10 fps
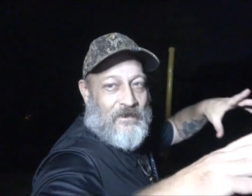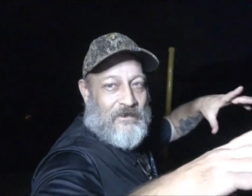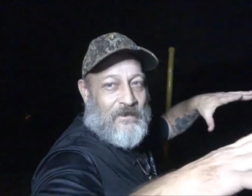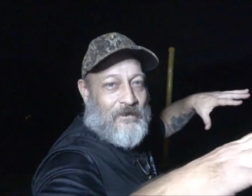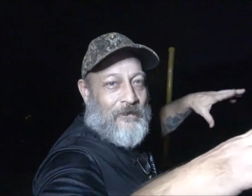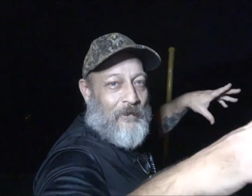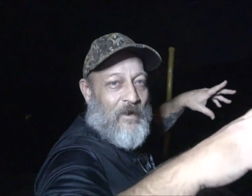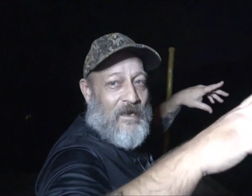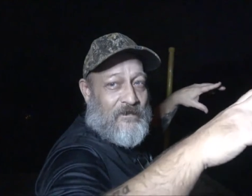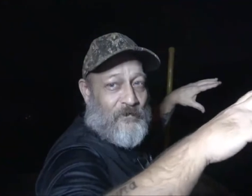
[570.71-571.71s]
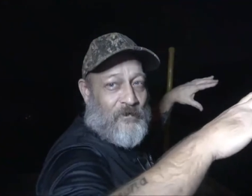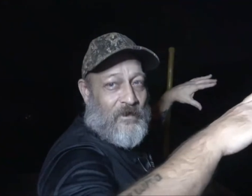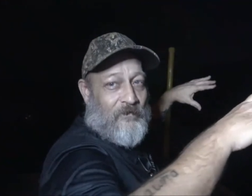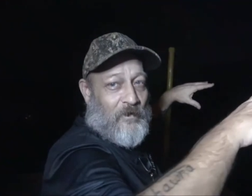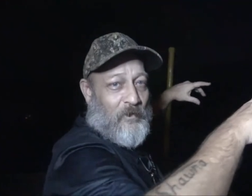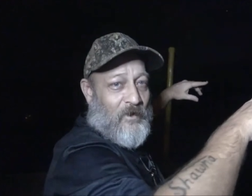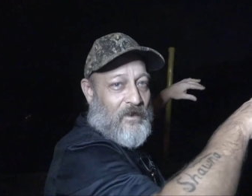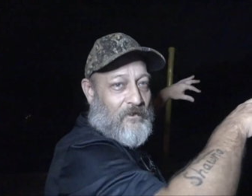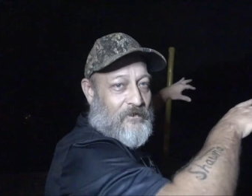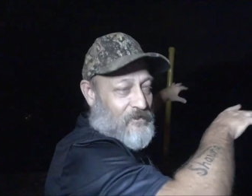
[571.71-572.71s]
the lily pads or whatever
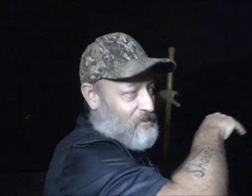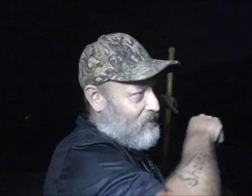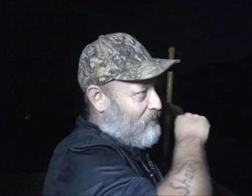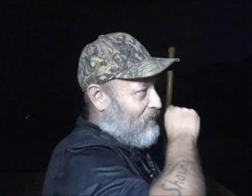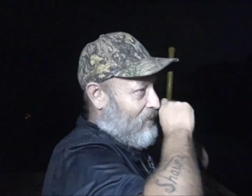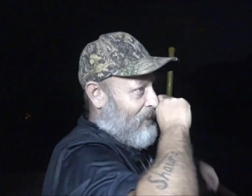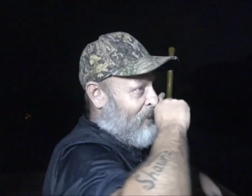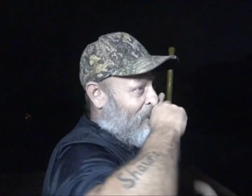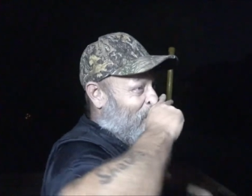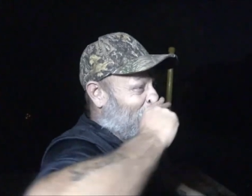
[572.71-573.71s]
break loose and come down through.